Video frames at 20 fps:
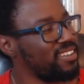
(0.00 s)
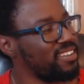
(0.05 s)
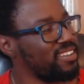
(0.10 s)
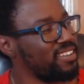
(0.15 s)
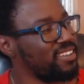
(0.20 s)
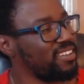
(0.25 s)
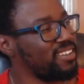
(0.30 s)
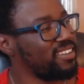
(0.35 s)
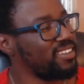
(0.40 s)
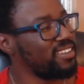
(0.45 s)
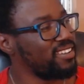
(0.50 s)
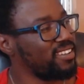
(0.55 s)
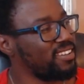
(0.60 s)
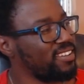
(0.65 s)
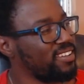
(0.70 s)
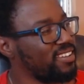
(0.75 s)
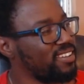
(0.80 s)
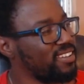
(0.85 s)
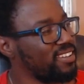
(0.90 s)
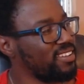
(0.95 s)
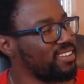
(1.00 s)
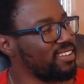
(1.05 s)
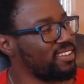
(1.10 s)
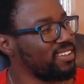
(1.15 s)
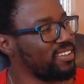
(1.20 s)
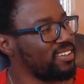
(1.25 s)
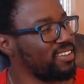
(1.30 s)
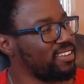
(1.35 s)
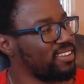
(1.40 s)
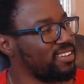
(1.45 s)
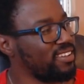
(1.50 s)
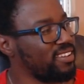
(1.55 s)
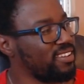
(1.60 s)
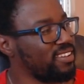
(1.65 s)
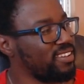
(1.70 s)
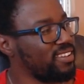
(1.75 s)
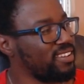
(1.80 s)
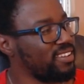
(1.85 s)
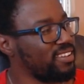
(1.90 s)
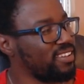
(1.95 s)

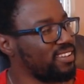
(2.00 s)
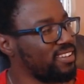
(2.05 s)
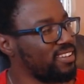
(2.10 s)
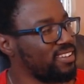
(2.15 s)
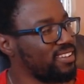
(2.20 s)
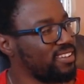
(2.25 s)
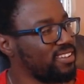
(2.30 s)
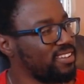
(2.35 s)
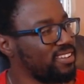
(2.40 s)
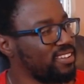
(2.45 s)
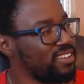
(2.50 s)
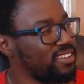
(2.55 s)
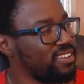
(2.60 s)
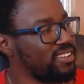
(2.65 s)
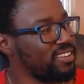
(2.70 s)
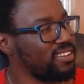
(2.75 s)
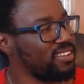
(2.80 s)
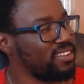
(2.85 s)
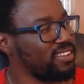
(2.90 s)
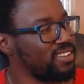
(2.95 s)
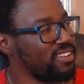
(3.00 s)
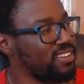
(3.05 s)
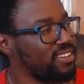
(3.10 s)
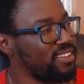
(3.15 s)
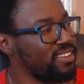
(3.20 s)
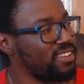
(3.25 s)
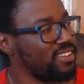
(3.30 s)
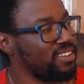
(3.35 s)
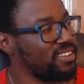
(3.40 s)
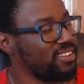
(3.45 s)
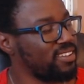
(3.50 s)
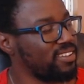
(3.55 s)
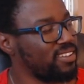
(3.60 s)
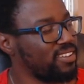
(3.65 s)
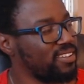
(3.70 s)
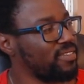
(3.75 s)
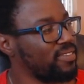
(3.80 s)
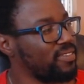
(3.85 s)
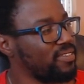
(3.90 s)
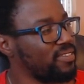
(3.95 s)

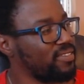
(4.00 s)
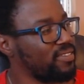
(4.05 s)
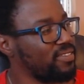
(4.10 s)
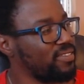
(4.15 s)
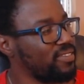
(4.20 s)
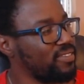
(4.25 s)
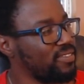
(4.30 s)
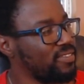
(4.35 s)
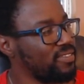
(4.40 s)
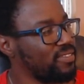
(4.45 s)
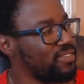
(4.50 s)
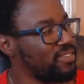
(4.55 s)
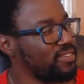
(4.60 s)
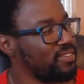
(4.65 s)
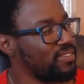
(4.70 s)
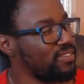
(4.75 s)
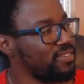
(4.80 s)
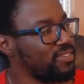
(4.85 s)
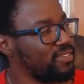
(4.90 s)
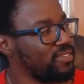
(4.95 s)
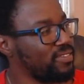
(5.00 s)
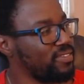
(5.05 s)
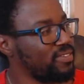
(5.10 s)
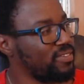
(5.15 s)
(not speaking)